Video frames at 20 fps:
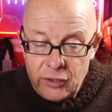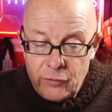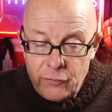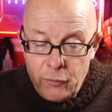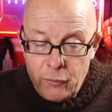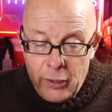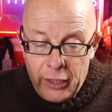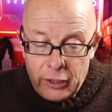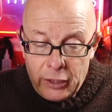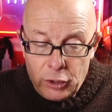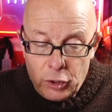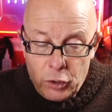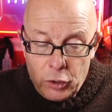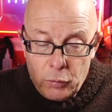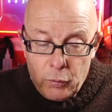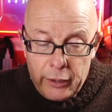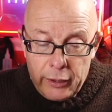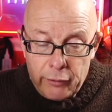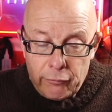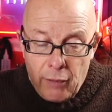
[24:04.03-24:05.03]
which
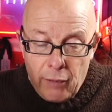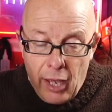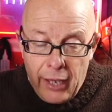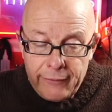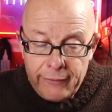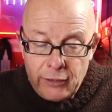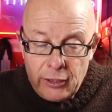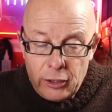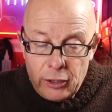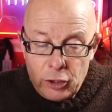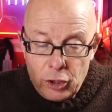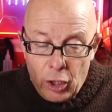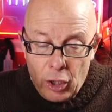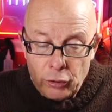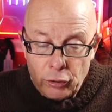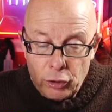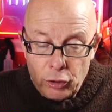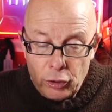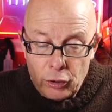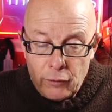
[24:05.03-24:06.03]
we arrived at the
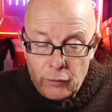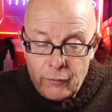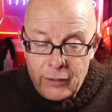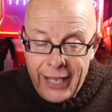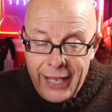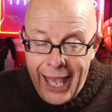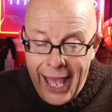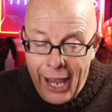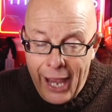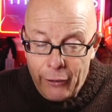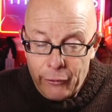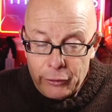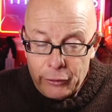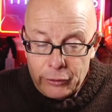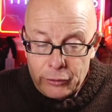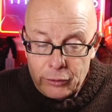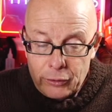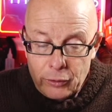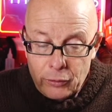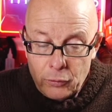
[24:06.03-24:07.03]
junction of the
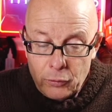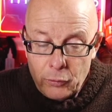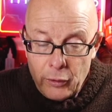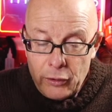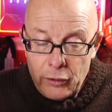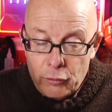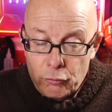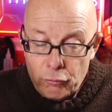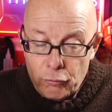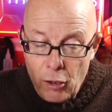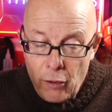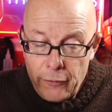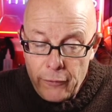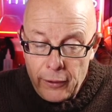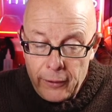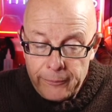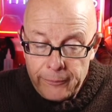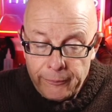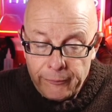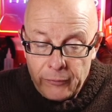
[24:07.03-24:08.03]
Arun with the
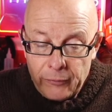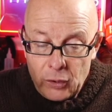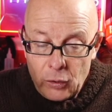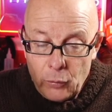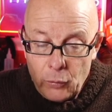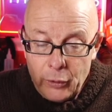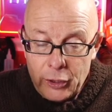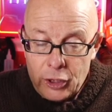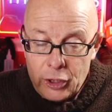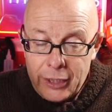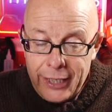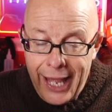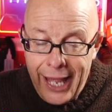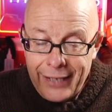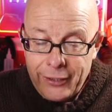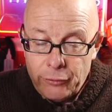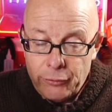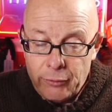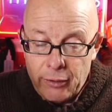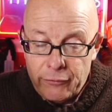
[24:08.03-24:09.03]
Rother, which
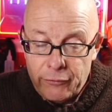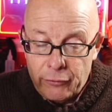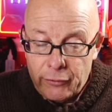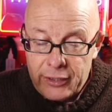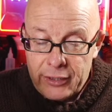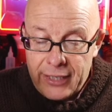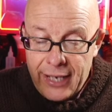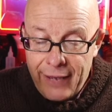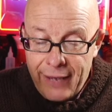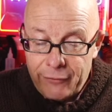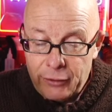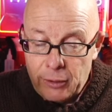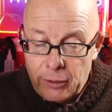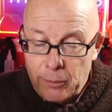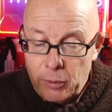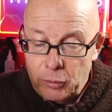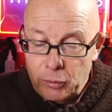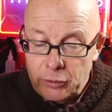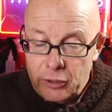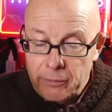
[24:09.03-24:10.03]
latter river is
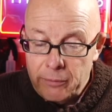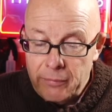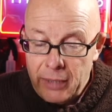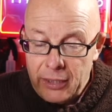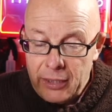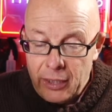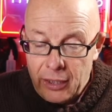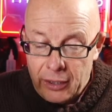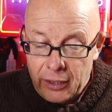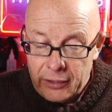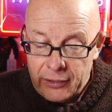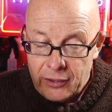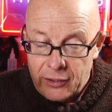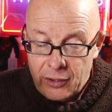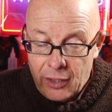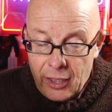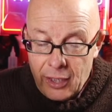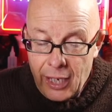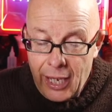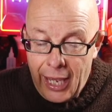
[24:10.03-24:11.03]
navigable to Midhurst
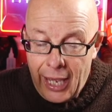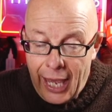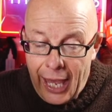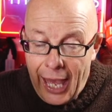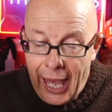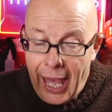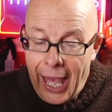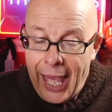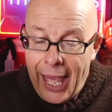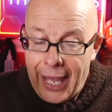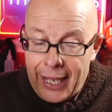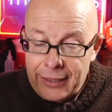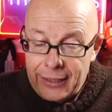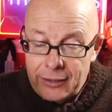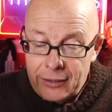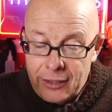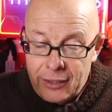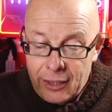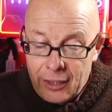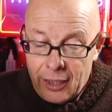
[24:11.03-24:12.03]

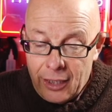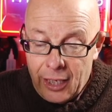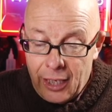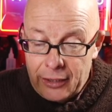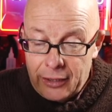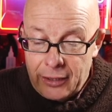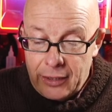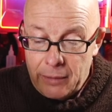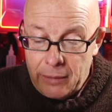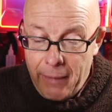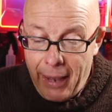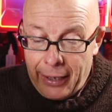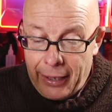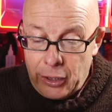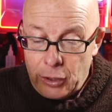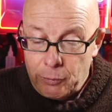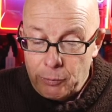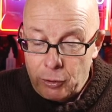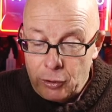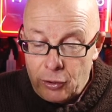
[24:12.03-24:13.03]
and under the
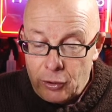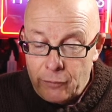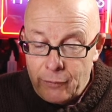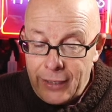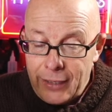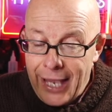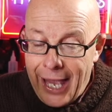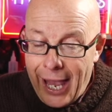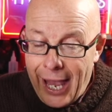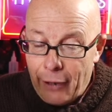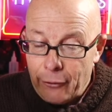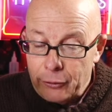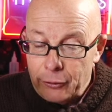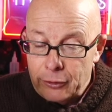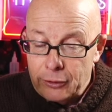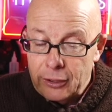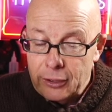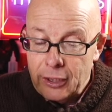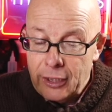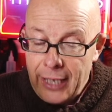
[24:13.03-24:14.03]
management of the
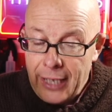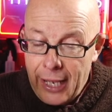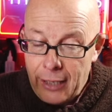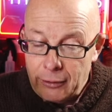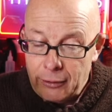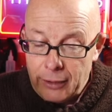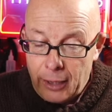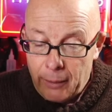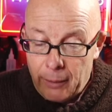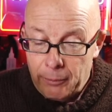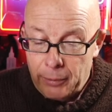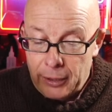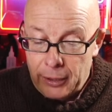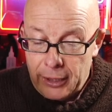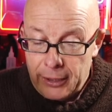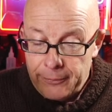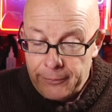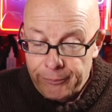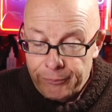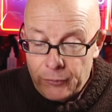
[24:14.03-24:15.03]
Arun Canal
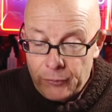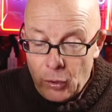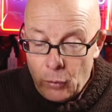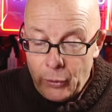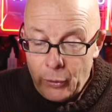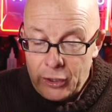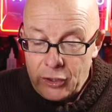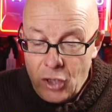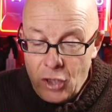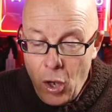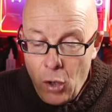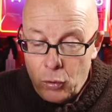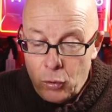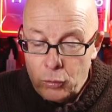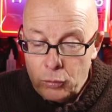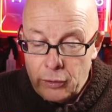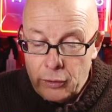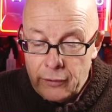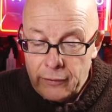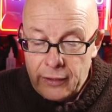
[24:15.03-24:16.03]
Company. We're
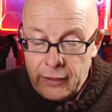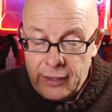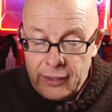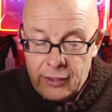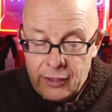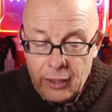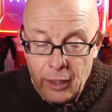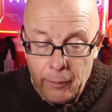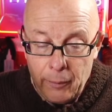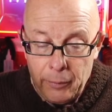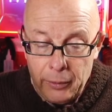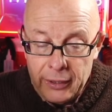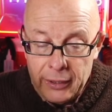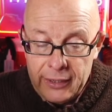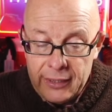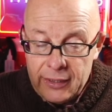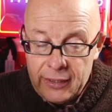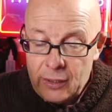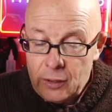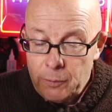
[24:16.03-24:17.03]
told this company
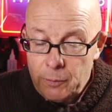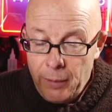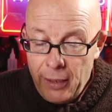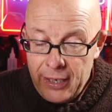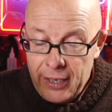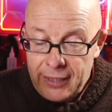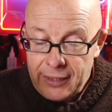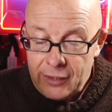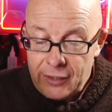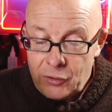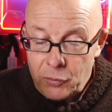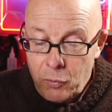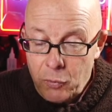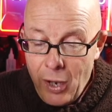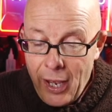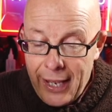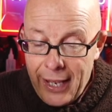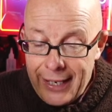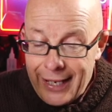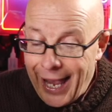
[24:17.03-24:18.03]
still pays its
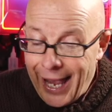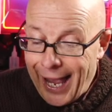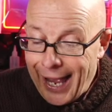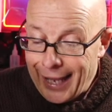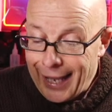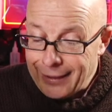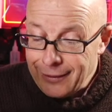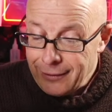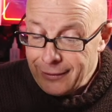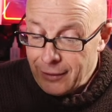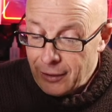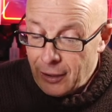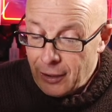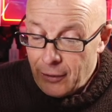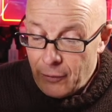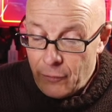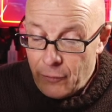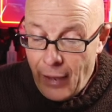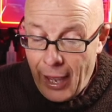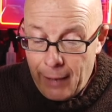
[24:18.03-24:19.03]
way, and
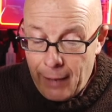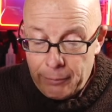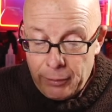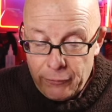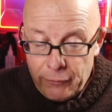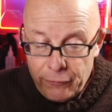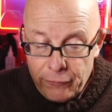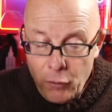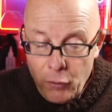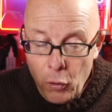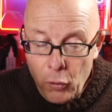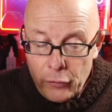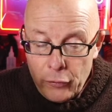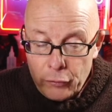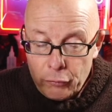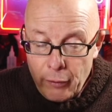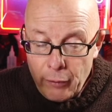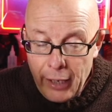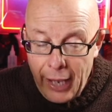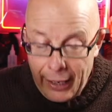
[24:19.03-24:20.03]
that before the
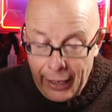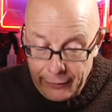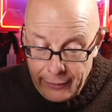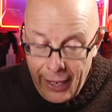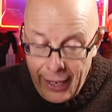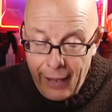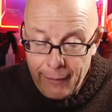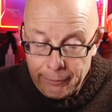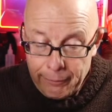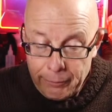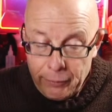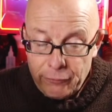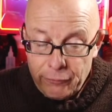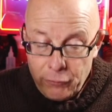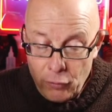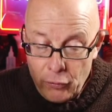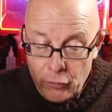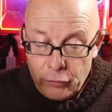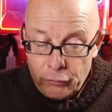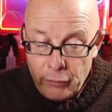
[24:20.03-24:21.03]

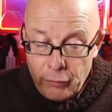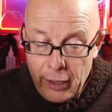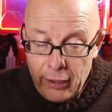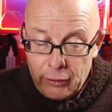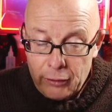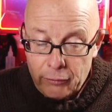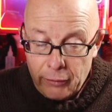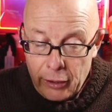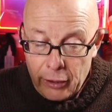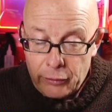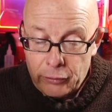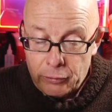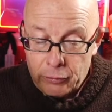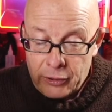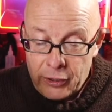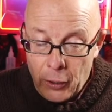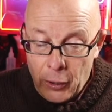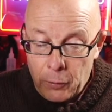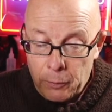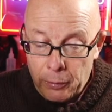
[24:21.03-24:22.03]
railroad was
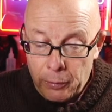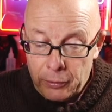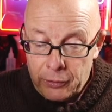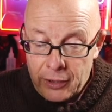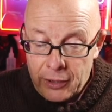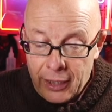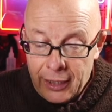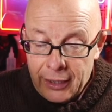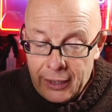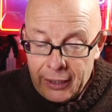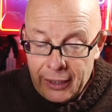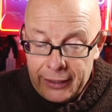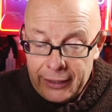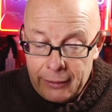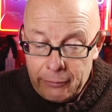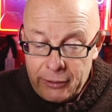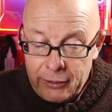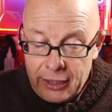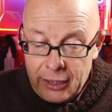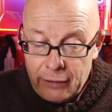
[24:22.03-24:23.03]
opened, and it
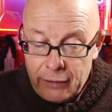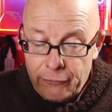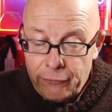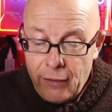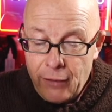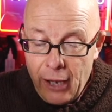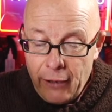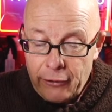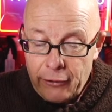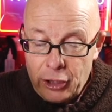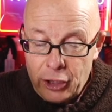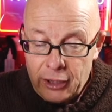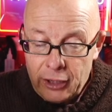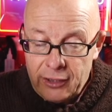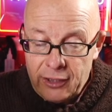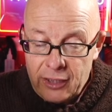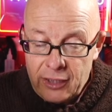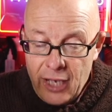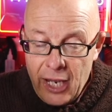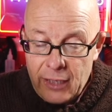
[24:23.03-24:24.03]
was in a flourishing
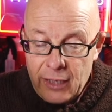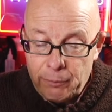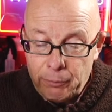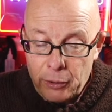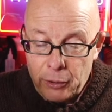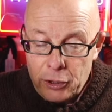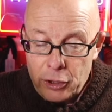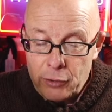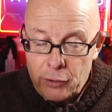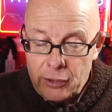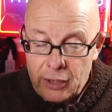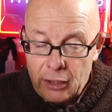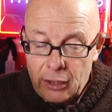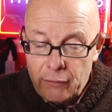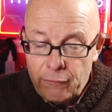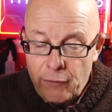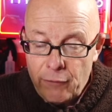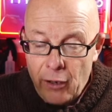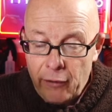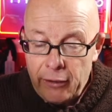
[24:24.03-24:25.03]
state, producing a
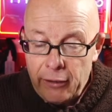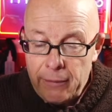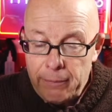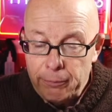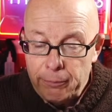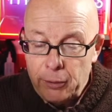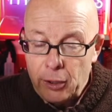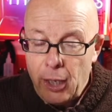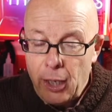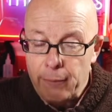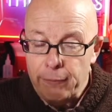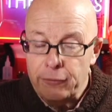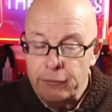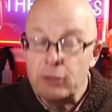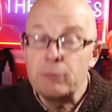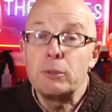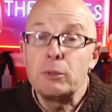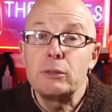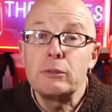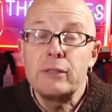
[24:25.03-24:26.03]
very
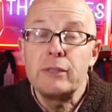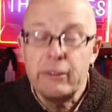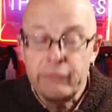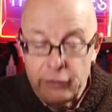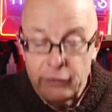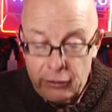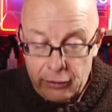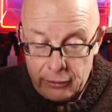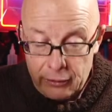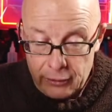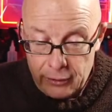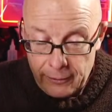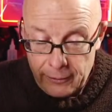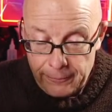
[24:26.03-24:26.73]
comfortable dividend.